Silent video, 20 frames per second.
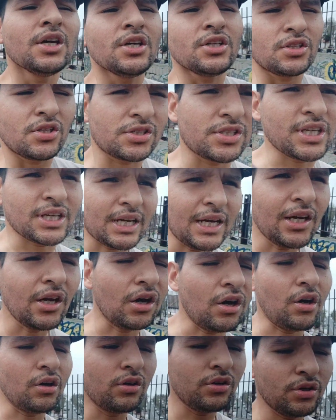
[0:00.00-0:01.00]
to tick
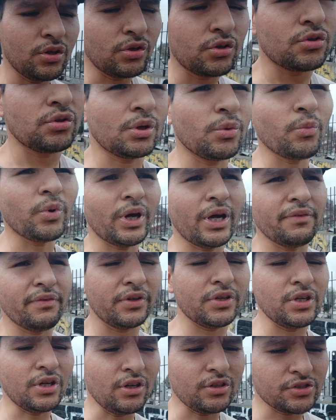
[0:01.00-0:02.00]
along doing whatever
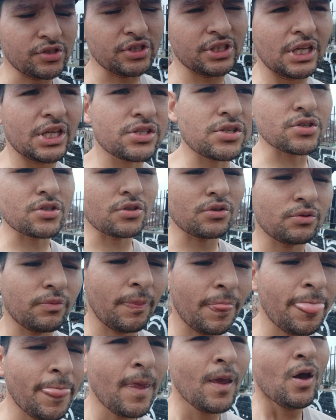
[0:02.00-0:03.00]
else you need to do
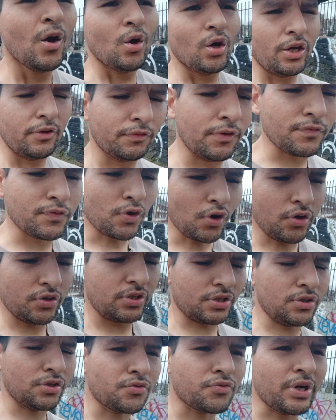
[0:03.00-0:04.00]
if you've
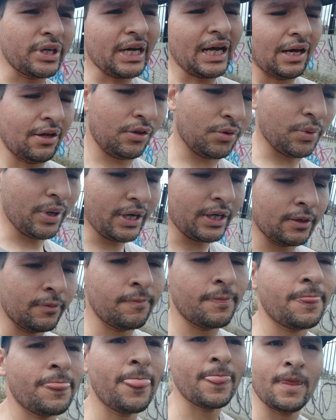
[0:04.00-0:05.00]
got the run out of the way.
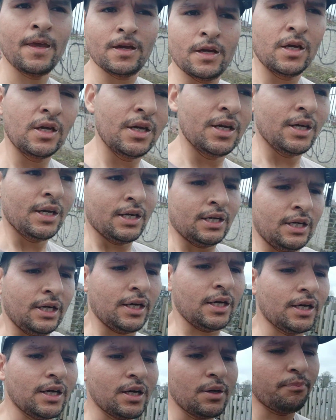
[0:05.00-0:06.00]

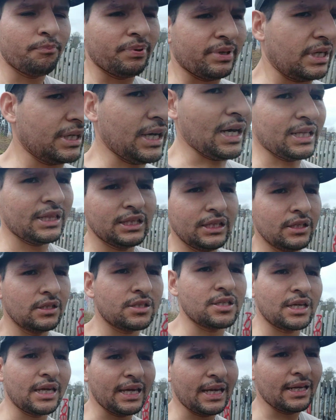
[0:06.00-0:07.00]
But I think
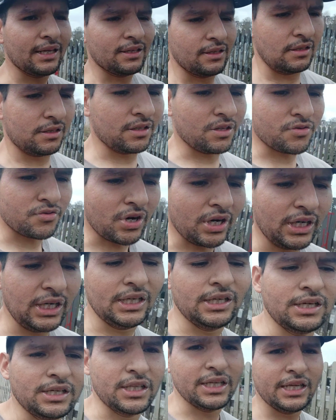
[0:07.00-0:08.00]
to get the
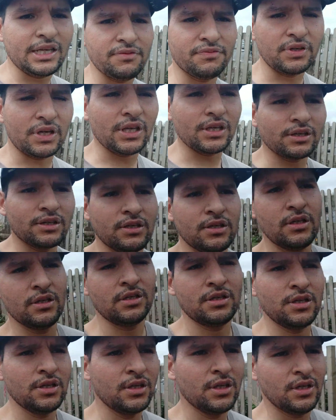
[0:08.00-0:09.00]
running in the evening,
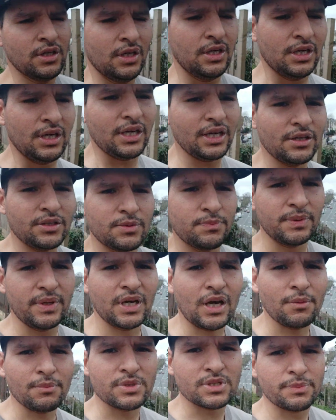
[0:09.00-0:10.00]
it
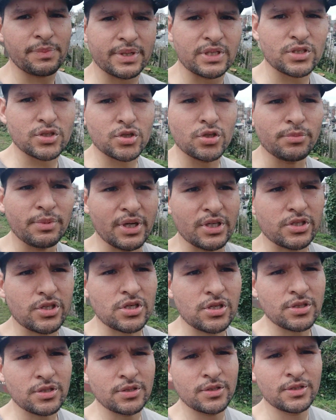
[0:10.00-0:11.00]
becomes a bit too much.
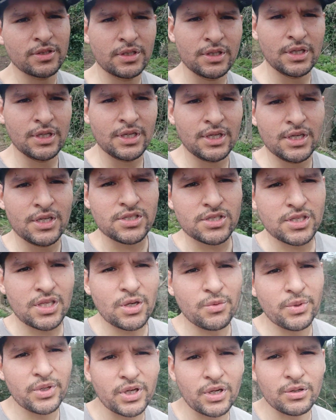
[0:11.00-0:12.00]
So there
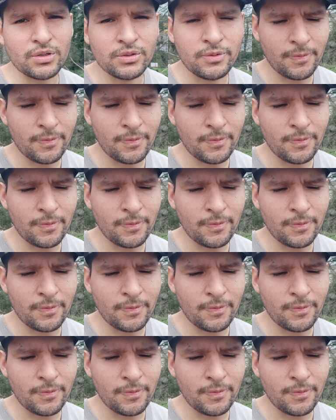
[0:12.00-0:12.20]
we go.